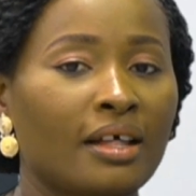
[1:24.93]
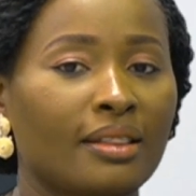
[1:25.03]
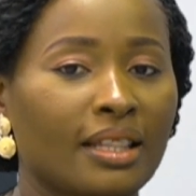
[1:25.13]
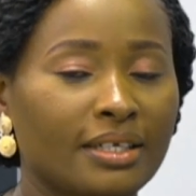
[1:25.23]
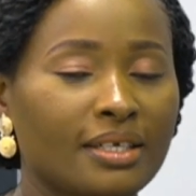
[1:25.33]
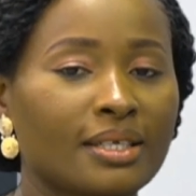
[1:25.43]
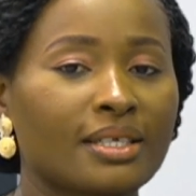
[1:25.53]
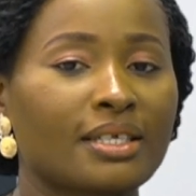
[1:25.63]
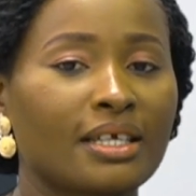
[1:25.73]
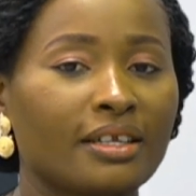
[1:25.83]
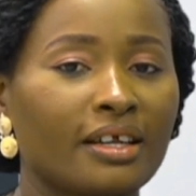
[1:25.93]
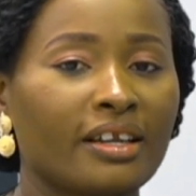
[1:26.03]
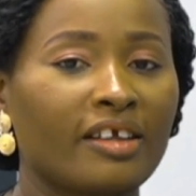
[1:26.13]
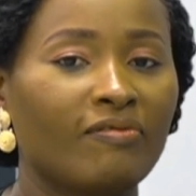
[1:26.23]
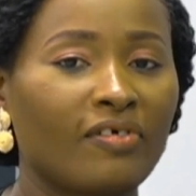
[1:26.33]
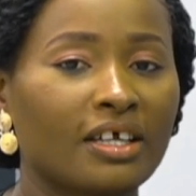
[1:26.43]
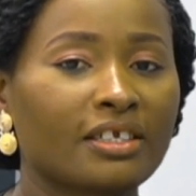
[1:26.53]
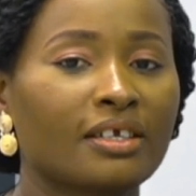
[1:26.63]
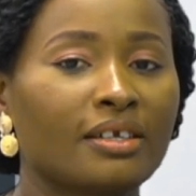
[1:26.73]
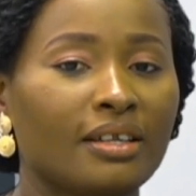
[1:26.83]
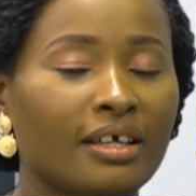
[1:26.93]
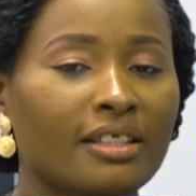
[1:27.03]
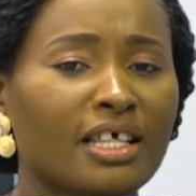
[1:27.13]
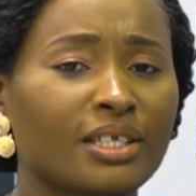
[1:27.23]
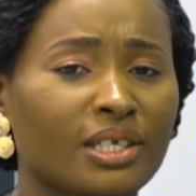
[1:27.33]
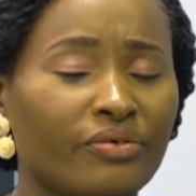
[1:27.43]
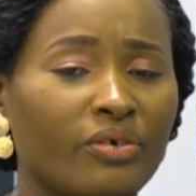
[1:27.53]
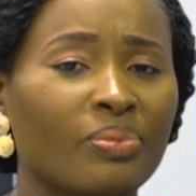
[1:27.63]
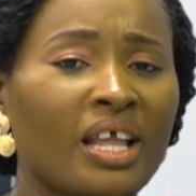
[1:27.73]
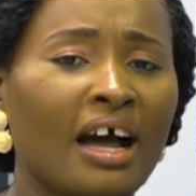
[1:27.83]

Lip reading: That is sudden infant death syndrome.